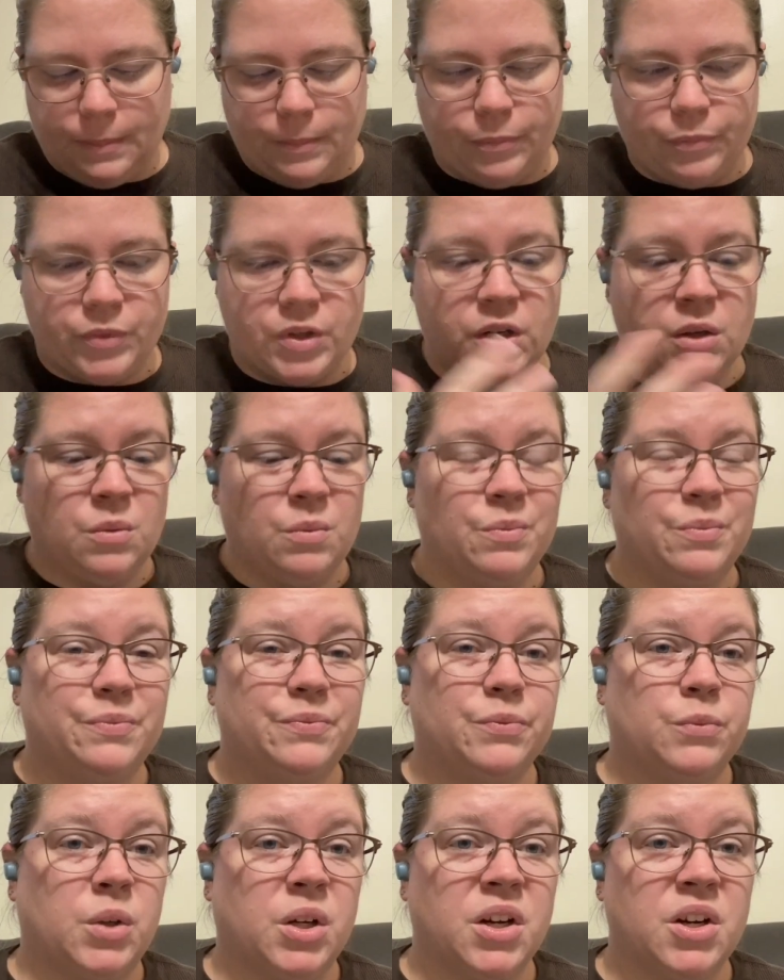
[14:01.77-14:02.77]
So
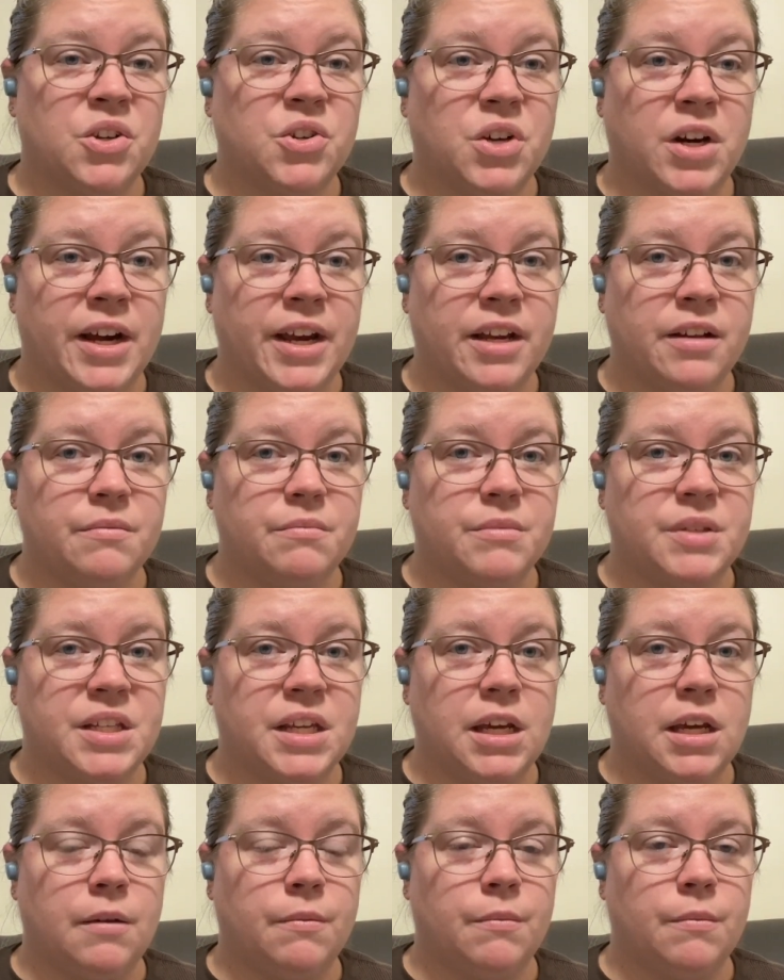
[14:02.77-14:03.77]
we're gonna try it,
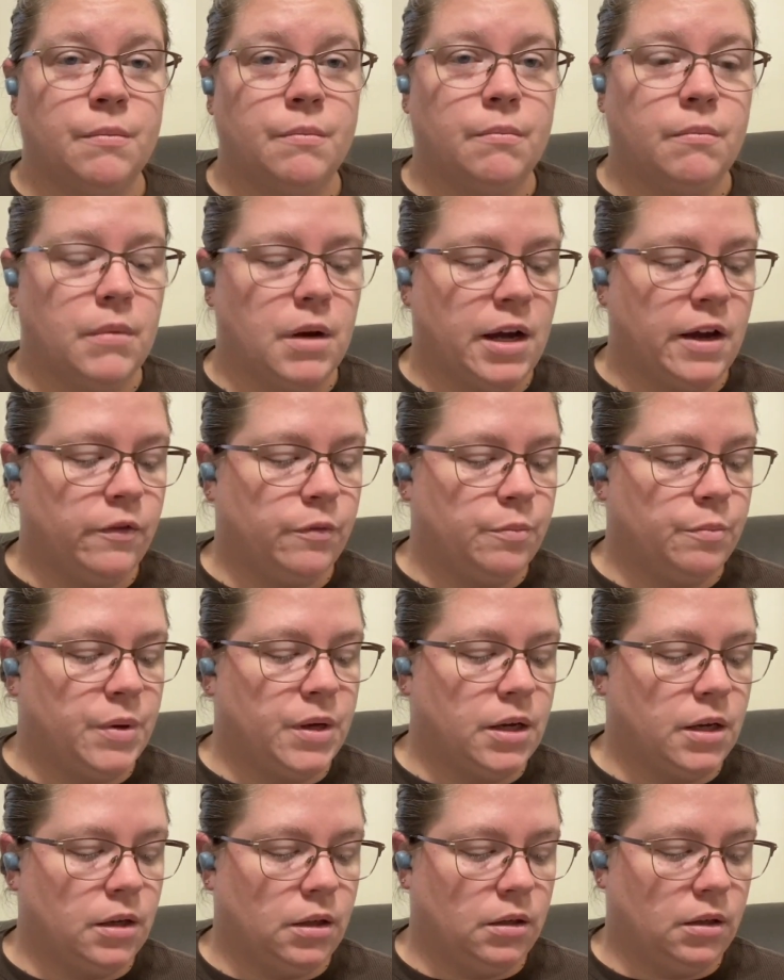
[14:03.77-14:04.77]
see. I've
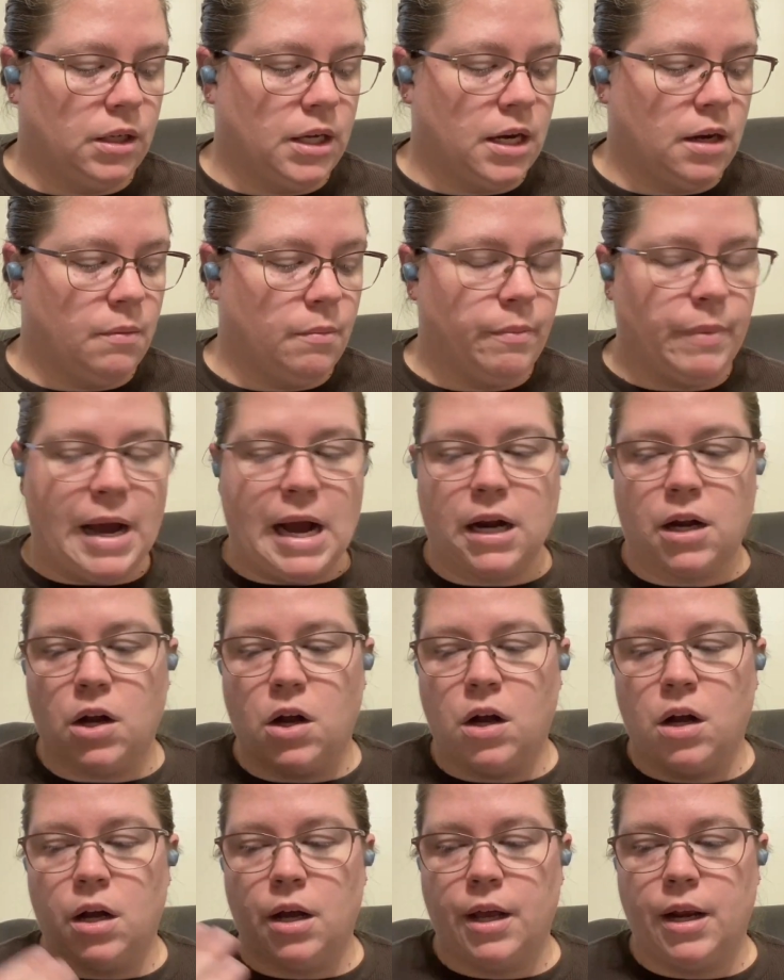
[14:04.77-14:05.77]
been getting back
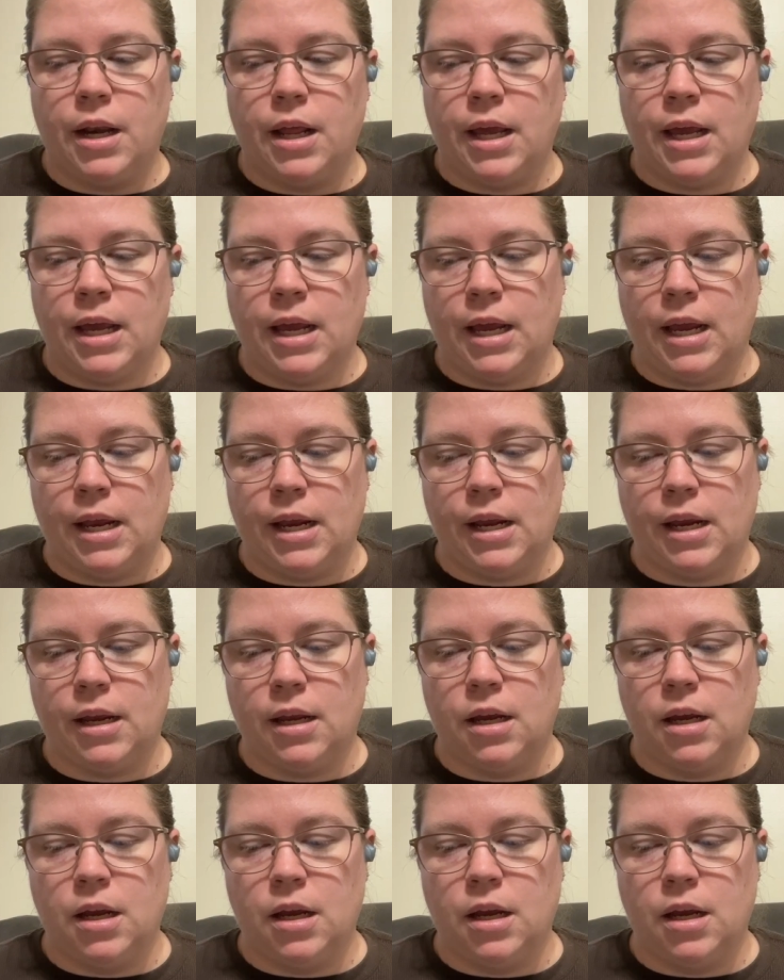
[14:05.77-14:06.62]
on a